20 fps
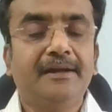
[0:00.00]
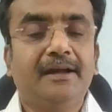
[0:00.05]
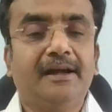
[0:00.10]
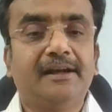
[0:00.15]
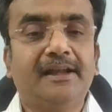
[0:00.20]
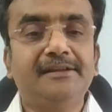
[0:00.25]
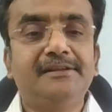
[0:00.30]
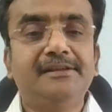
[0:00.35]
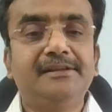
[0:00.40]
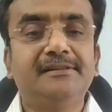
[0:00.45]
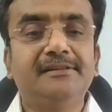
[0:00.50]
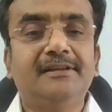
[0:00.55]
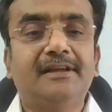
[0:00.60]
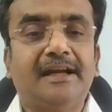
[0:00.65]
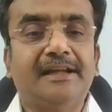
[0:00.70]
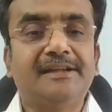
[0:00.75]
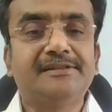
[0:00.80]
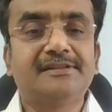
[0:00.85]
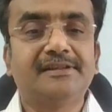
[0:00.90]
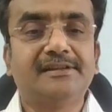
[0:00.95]
And I think the
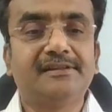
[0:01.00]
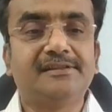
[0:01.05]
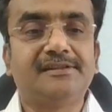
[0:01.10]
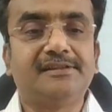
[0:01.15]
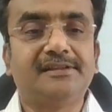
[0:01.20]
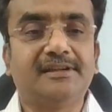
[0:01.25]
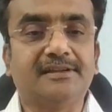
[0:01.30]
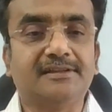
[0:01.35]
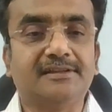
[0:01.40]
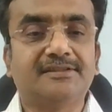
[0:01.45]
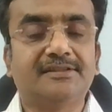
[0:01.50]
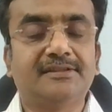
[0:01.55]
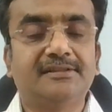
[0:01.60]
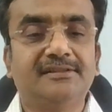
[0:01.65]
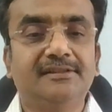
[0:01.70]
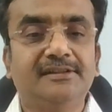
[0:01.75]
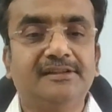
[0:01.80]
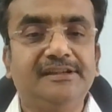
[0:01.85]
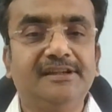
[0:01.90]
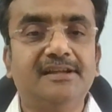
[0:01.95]
answer is yes.
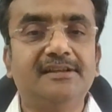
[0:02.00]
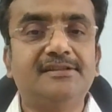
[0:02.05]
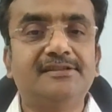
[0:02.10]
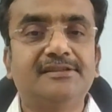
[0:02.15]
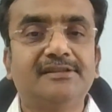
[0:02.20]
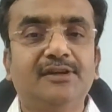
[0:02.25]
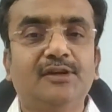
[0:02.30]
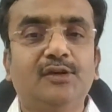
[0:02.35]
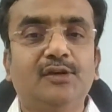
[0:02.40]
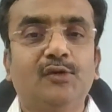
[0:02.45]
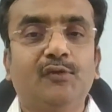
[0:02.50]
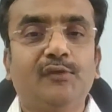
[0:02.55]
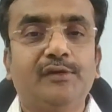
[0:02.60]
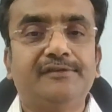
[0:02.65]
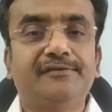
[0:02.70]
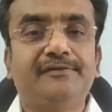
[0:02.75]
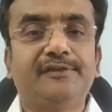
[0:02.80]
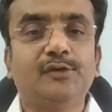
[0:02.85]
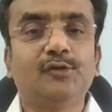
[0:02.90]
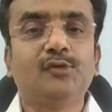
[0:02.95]
Yes,
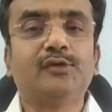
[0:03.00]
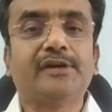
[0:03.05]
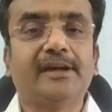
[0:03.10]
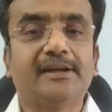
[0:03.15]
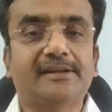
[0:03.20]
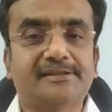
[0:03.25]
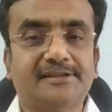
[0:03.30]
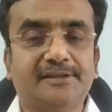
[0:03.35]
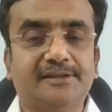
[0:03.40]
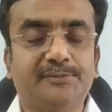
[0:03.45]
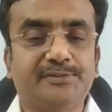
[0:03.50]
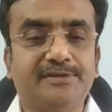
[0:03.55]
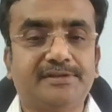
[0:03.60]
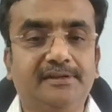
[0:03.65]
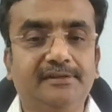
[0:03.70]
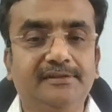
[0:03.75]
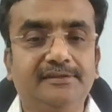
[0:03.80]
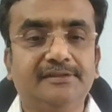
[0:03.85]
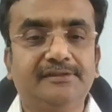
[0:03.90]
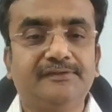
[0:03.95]
with few
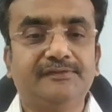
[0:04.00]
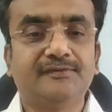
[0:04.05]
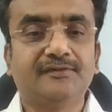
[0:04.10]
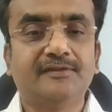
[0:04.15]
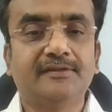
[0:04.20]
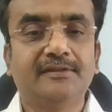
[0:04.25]
exceptions.